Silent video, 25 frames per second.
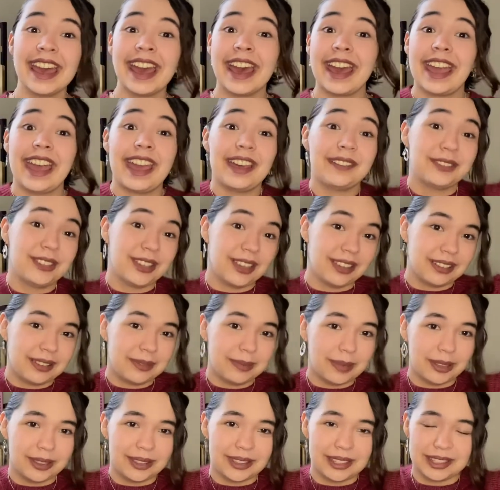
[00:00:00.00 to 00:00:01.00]
I have talked
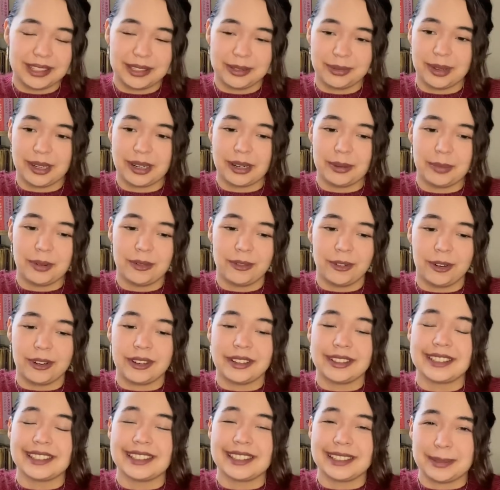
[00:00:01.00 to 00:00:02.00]
about this sweater before.
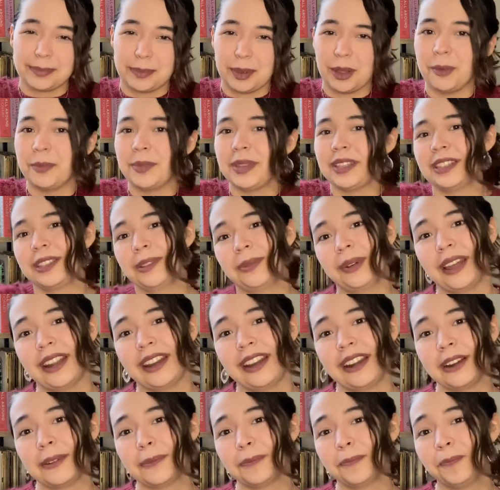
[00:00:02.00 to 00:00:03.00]
It's the Spellman
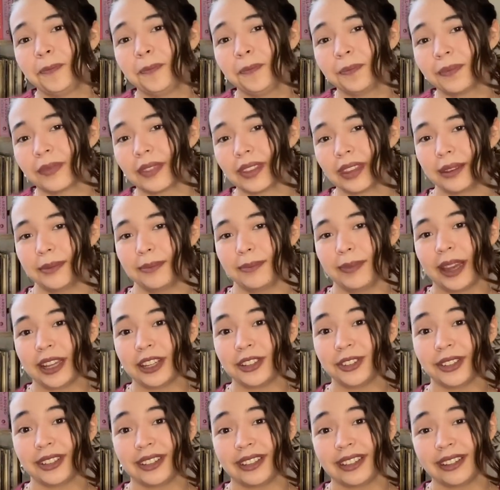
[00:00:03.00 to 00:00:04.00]
sweater by
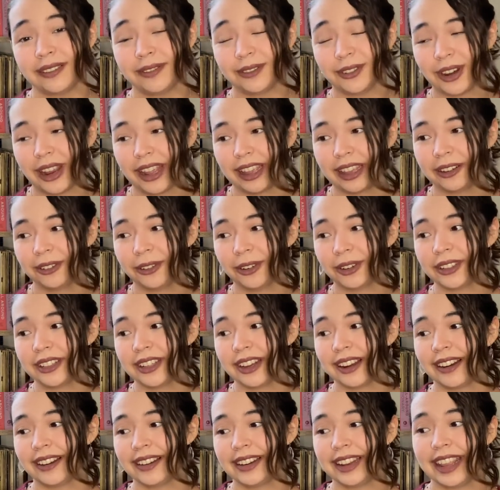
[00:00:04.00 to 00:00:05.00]
Tristan of Dragonhorde
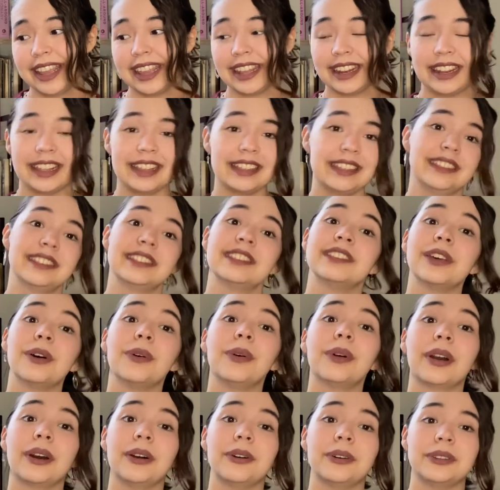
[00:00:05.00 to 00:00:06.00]
Yarn. It is so
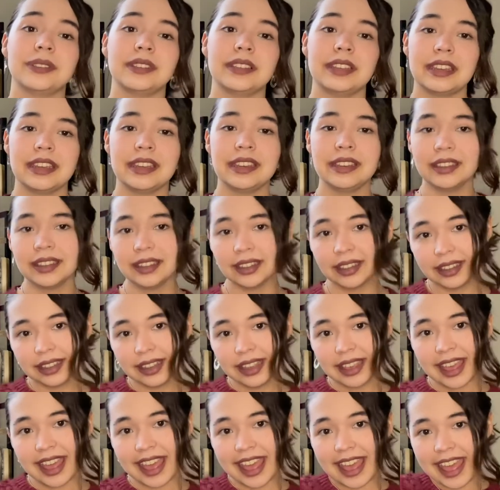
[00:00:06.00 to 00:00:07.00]
cozy
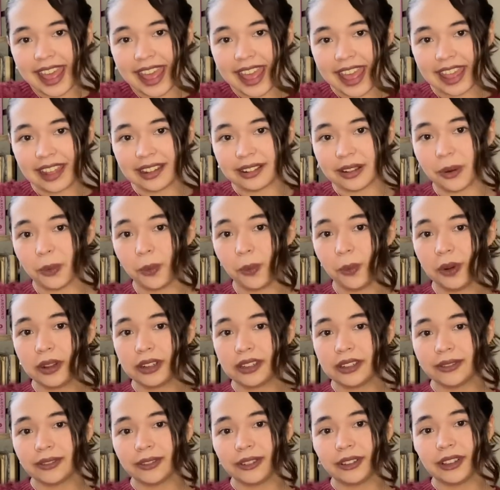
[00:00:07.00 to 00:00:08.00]
and
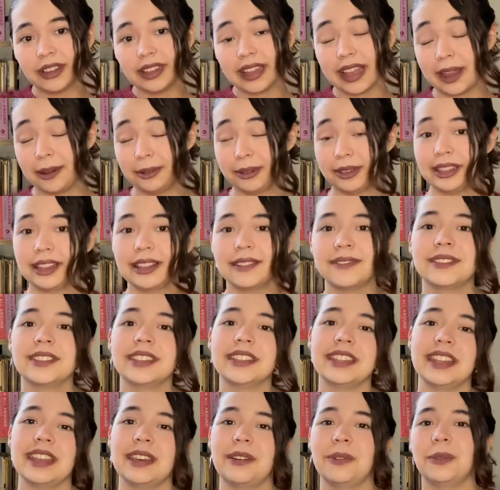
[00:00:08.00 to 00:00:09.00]
wonderful. I would love to
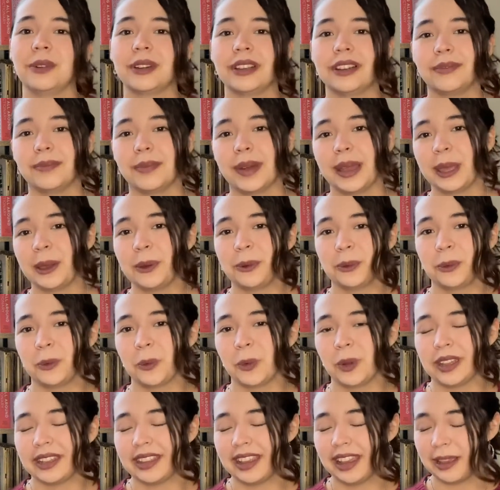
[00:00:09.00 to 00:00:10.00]
knit one of my own
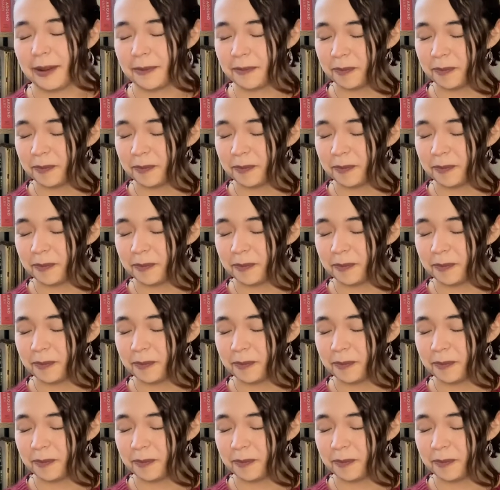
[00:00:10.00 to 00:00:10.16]
one day.